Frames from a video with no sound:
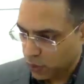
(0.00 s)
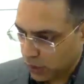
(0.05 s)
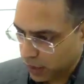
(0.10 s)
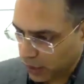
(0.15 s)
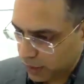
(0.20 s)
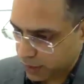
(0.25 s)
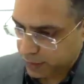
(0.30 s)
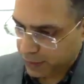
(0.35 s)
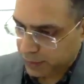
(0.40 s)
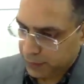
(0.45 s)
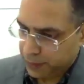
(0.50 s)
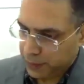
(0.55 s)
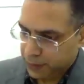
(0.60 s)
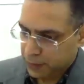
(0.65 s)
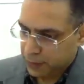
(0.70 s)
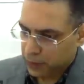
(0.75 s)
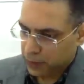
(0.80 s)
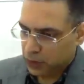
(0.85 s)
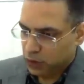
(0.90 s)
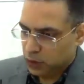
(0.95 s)
Okay.
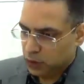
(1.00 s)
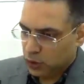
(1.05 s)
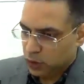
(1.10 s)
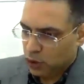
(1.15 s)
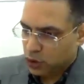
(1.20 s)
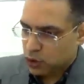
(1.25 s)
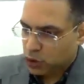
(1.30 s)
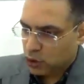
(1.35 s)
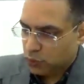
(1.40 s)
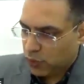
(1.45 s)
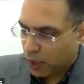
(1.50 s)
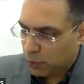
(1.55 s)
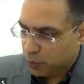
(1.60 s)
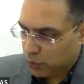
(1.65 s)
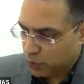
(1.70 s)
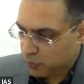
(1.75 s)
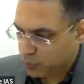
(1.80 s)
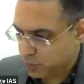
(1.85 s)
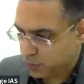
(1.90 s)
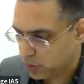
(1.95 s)
So
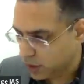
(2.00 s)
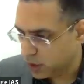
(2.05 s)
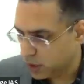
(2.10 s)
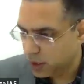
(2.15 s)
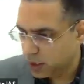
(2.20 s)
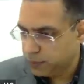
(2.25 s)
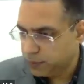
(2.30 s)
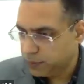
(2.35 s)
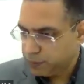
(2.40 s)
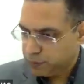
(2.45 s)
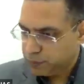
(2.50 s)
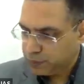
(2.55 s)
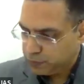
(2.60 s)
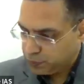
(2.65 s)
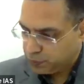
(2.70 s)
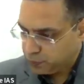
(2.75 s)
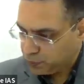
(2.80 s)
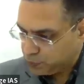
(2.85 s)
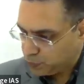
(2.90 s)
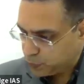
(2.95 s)
Vaibhav,
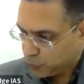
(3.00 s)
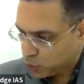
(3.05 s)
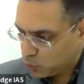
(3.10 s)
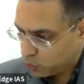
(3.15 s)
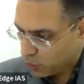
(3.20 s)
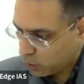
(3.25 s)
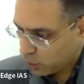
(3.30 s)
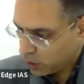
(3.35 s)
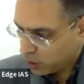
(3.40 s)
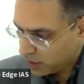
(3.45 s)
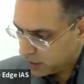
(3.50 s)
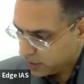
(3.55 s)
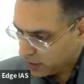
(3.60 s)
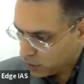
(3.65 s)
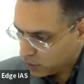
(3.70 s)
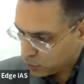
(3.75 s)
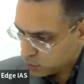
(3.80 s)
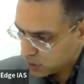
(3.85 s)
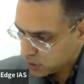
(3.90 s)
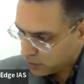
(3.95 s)
you are already
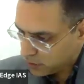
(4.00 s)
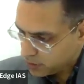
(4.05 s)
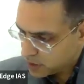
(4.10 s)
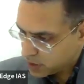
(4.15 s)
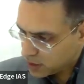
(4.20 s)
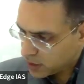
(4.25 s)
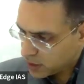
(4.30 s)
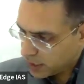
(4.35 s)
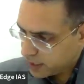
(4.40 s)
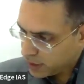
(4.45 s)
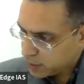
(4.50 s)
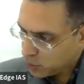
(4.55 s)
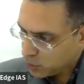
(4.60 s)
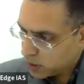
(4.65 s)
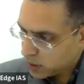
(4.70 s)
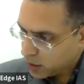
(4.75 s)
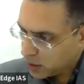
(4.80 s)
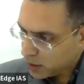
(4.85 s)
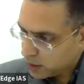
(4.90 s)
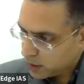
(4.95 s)
into services, right?
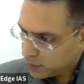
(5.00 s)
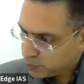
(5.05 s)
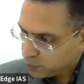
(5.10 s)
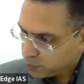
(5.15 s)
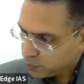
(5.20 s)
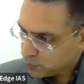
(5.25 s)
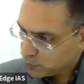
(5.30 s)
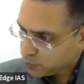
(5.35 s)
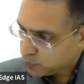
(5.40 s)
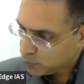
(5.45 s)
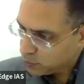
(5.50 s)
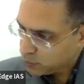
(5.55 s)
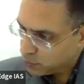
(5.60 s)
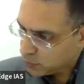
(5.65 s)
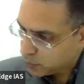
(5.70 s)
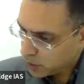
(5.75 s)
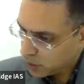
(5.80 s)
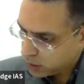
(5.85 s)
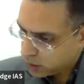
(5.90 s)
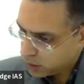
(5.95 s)
You are
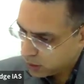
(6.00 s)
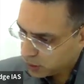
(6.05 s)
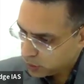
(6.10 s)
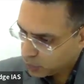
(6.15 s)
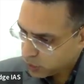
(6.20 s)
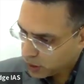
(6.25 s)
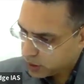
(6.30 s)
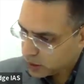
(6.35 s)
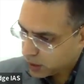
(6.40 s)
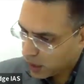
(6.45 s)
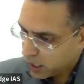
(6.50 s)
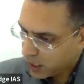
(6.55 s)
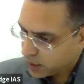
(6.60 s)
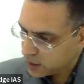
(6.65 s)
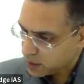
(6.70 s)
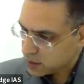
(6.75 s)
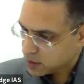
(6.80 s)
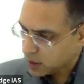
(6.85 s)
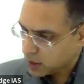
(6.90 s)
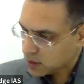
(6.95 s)
in
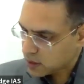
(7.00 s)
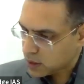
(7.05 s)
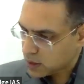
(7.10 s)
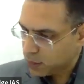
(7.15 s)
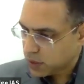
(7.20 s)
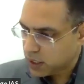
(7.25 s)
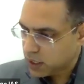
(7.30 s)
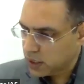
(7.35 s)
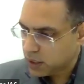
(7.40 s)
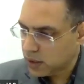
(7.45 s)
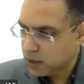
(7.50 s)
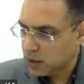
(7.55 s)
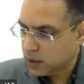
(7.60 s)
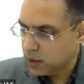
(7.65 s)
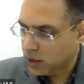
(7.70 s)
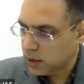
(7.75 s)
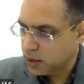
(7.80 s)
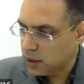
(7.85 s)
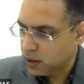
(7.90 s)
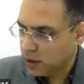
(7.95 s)
IRS, custom and
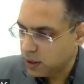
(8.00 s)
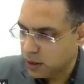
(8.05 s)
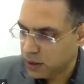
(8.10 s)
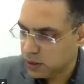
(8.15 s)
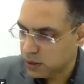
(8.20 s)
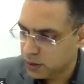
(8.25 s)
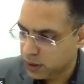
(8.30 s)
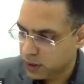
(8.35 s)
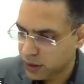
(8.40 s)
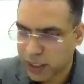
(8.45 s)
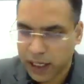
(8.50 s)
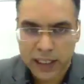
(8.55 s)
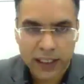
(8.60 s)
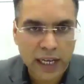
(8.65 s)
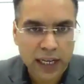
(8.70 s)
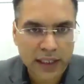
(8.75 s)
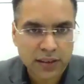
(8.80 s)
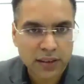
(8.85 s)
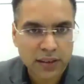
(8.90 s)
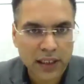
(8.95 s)

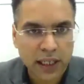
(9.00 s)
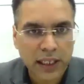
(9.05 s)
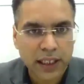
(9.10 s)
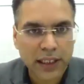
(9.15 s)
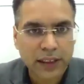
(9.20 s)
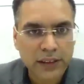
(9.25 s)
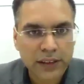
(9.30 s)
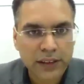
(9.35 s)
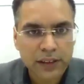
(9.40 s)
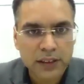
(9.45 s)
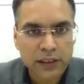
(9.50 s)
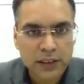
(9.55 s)
indirect taxes, right?